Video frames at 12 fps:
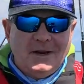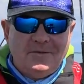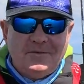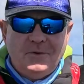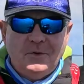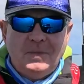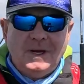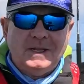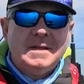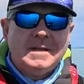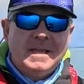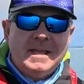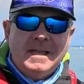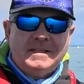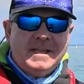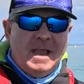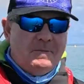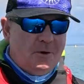out of fuel, but it can
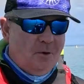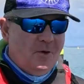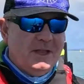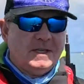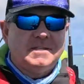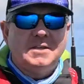get damn annoying.